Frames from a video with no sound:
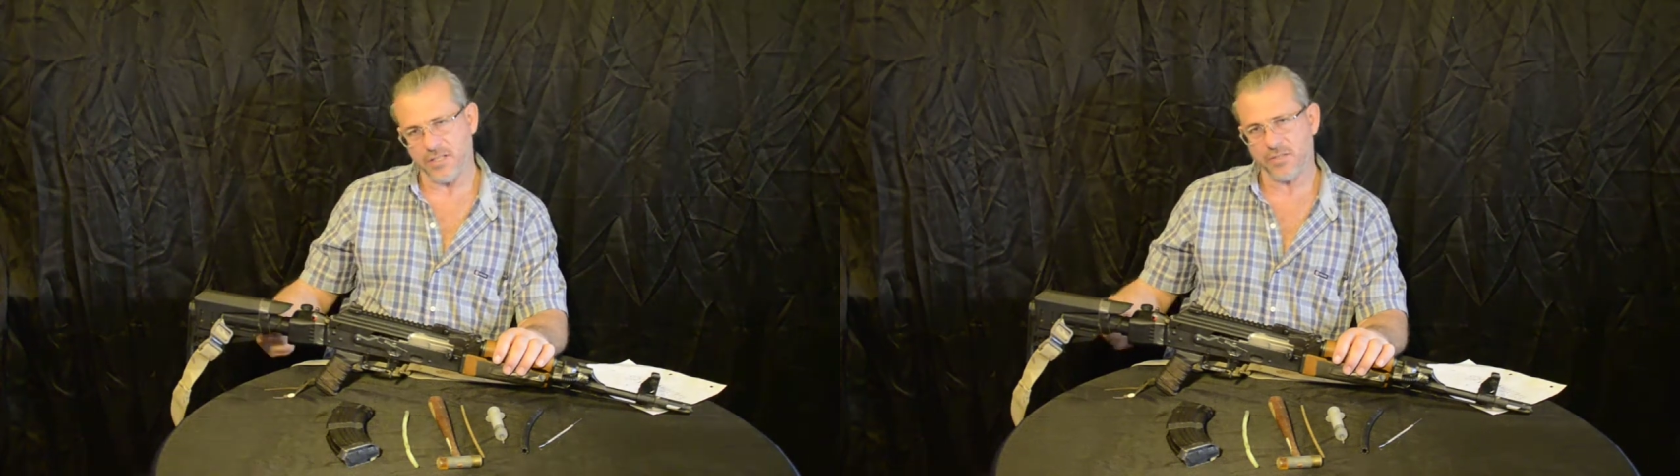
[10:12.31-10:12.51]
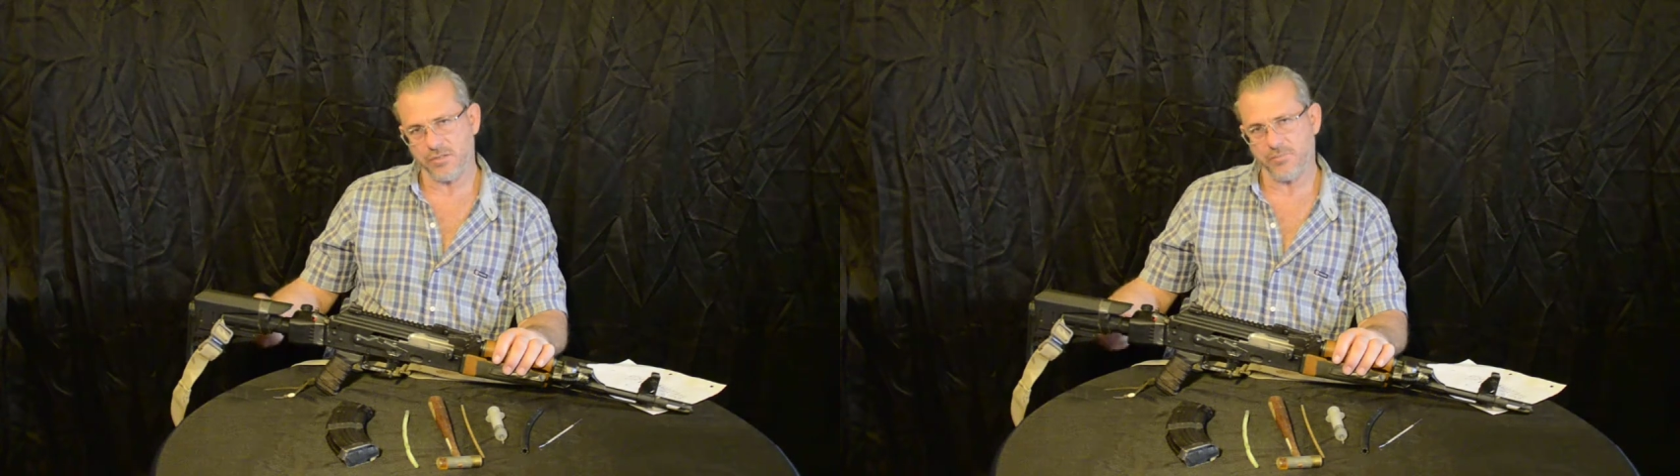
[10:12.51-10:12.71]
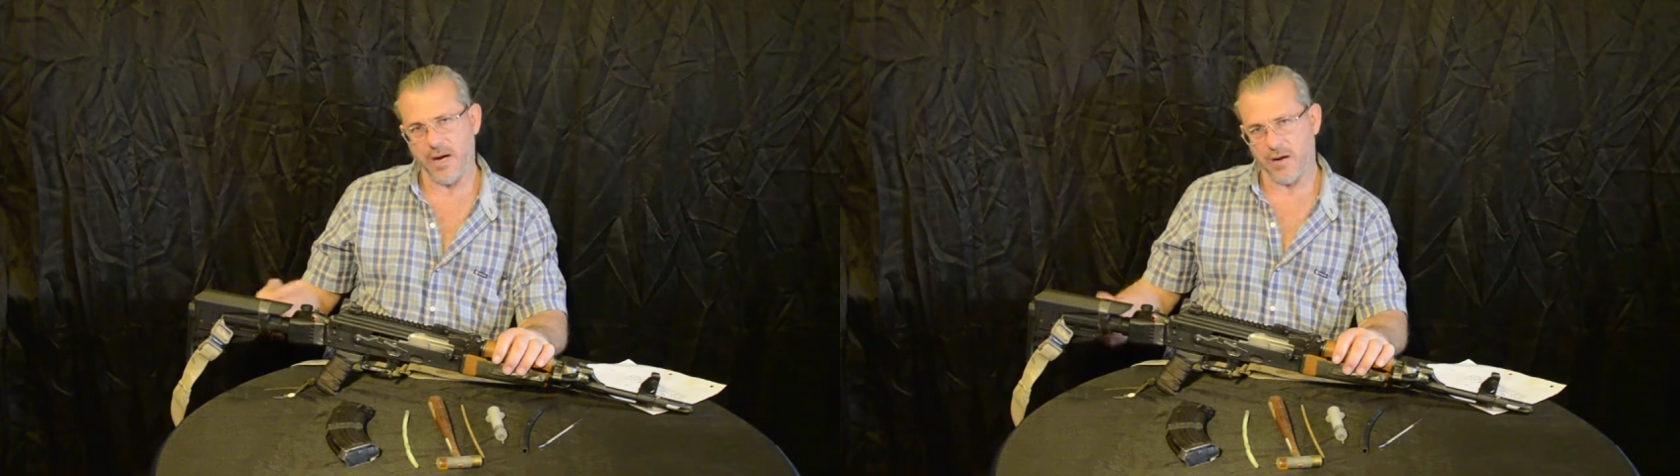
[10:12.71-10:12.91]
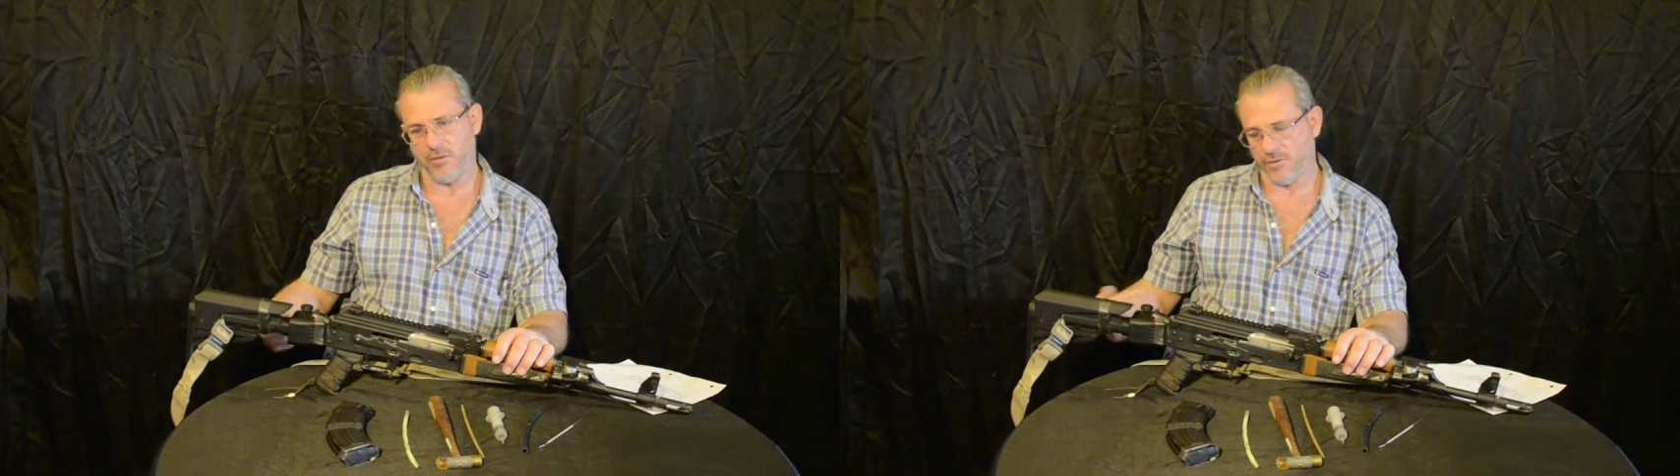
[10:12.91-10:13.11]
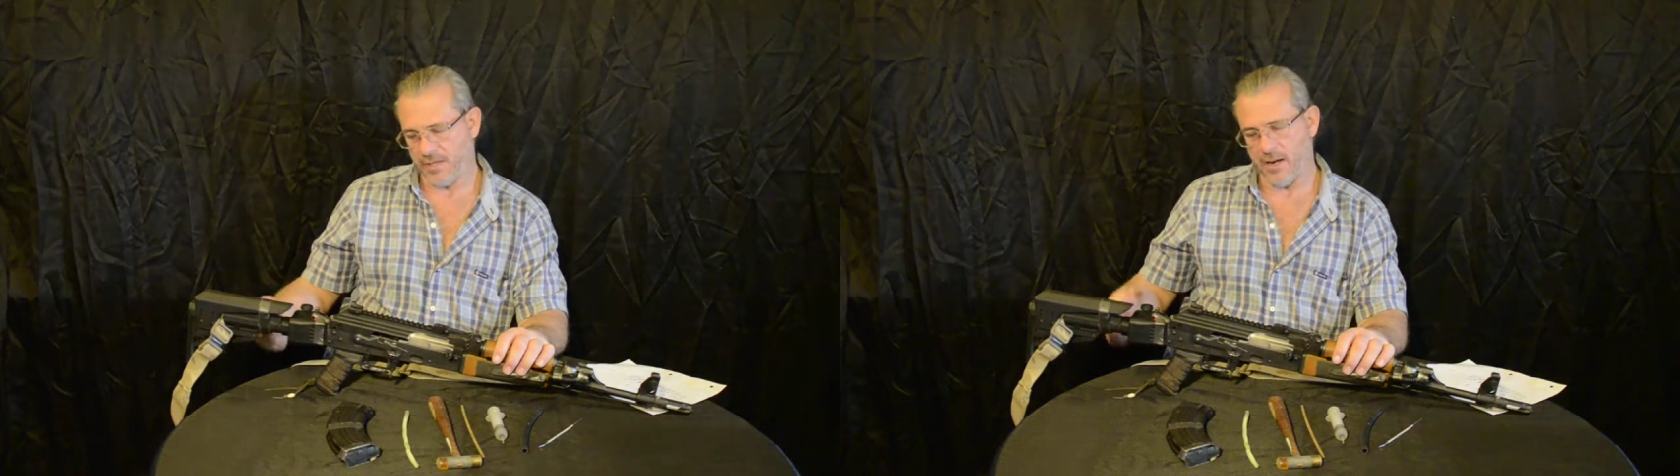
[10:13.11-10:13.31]

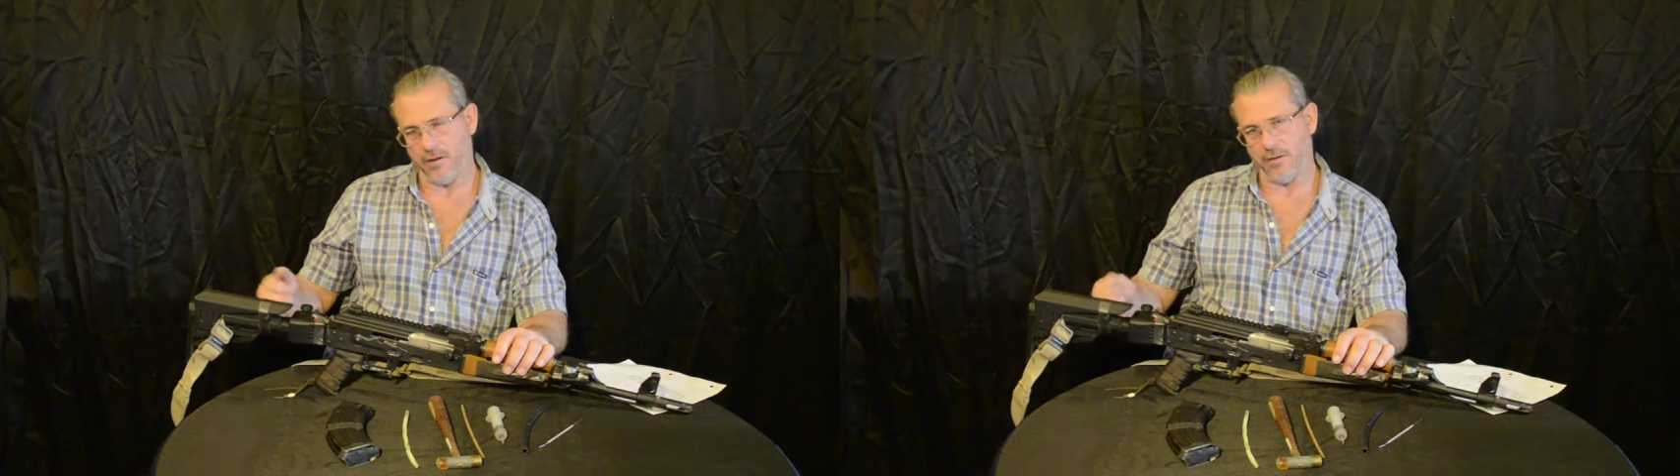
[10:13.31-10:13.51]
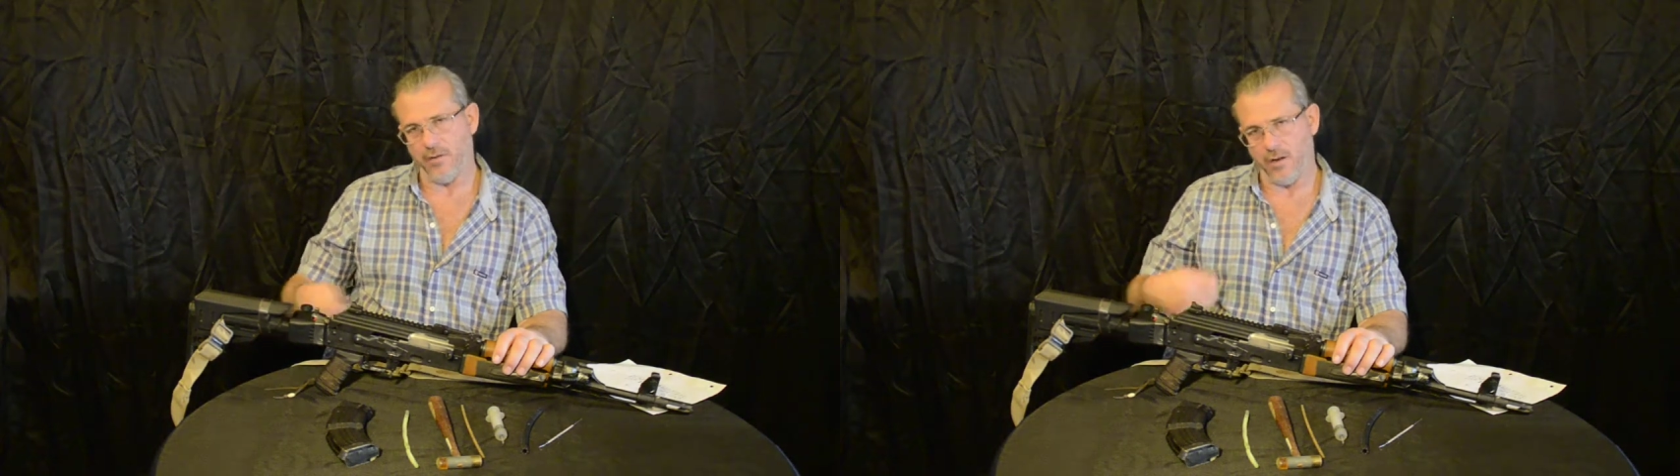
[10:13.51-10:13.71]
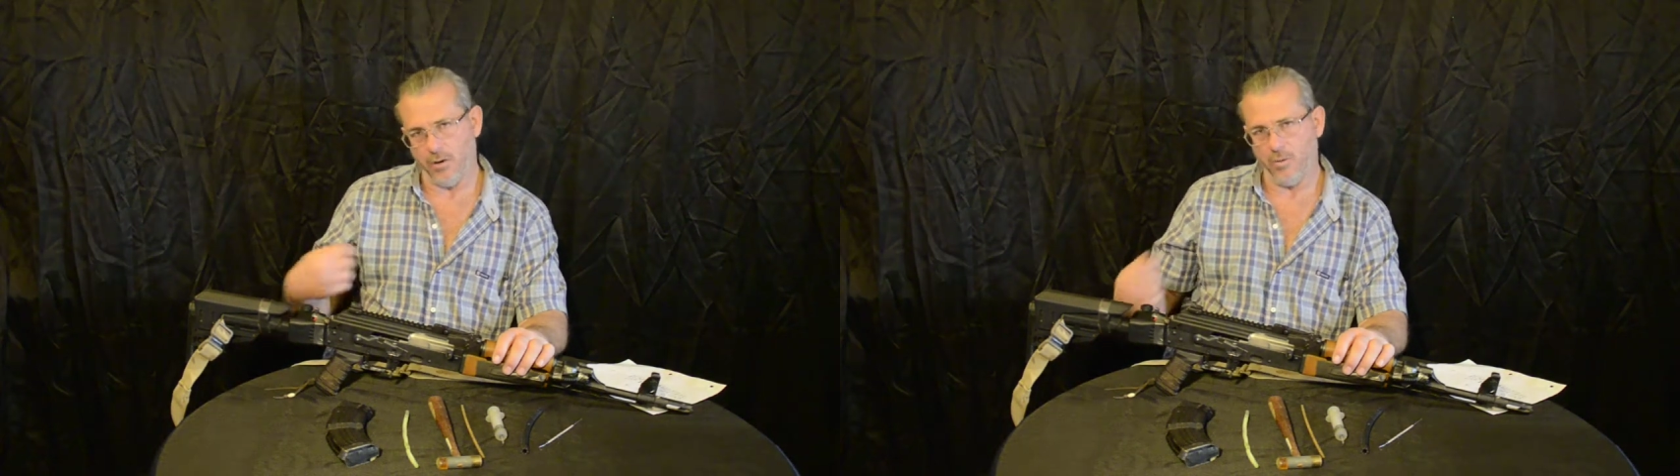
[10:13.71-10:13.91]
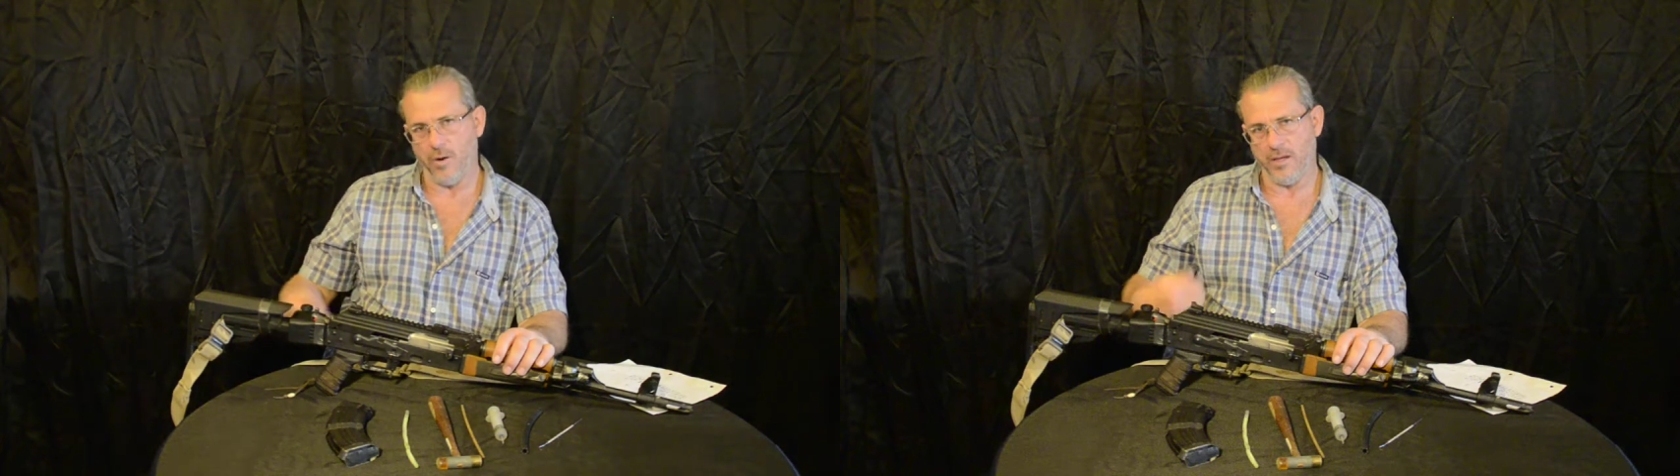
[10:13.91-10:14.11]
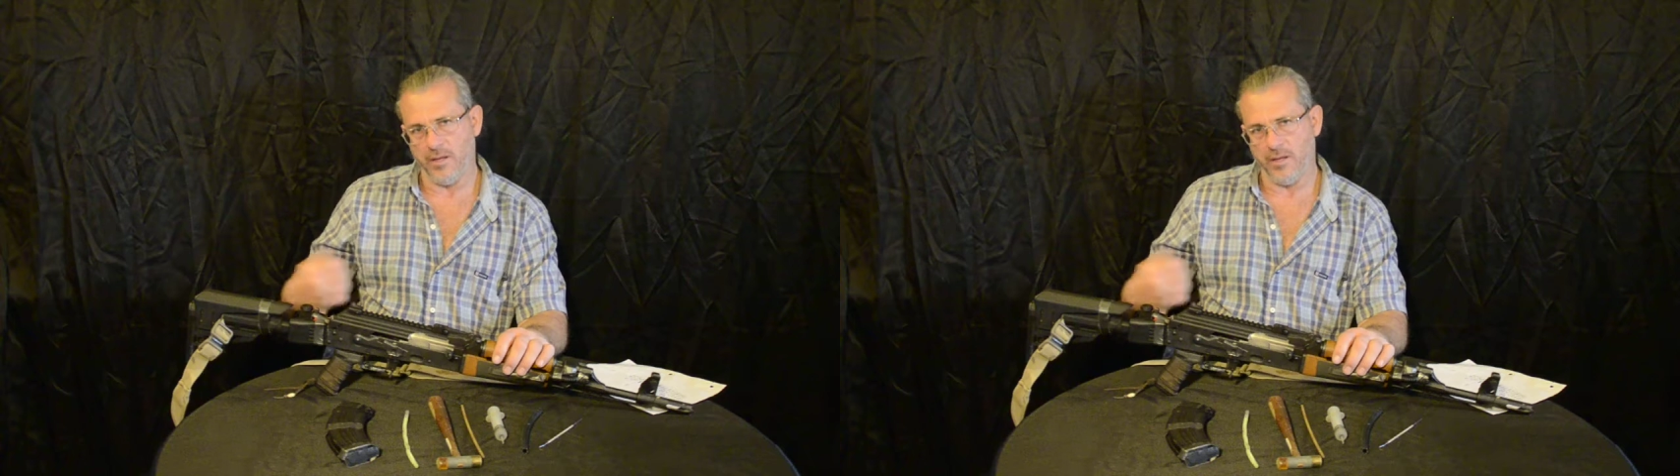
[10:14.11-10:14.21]
spiral down the whole way,